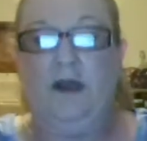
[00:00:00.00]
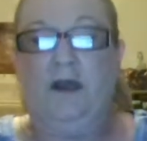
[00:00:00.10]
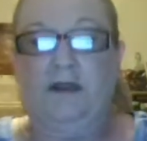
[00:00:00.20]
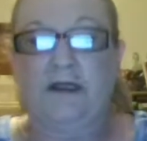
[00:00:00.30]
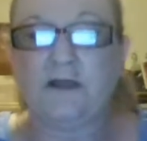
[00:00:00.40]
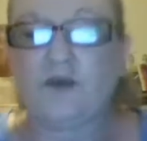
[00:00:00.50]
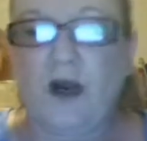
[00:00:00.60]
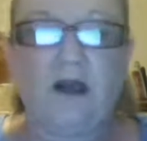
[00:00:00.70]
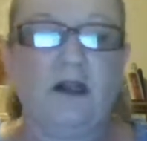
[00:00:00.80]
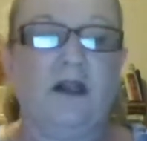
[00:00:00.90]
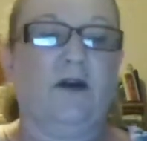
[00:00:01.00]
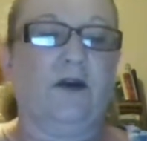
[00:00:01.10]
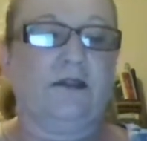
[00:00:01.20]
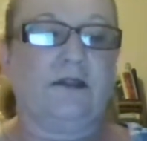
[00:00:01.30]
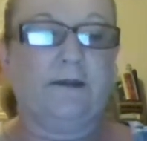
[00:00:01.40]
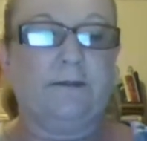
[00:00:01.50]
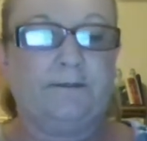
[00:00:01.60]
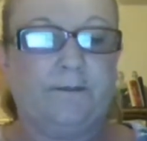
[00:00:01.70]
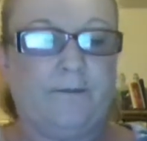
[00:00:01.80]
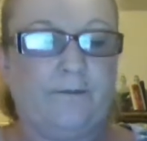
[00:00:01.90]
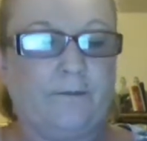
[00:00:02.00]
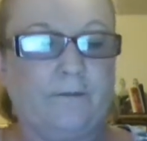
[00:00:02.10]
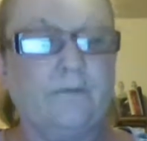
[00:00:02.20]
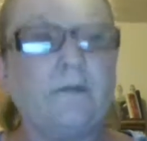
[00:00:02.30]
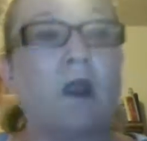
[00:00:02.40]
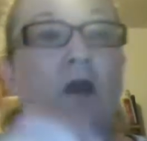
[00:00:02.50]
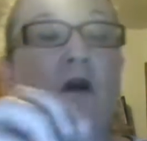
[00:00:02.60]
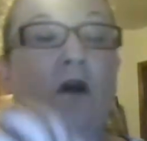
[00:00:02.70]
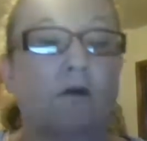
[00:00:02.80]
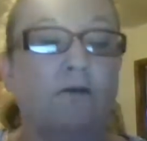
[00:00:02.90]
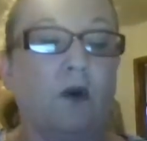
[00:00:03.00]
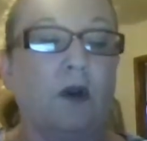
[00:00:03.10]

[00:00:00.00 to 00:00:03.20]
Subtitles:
And these were on clearance for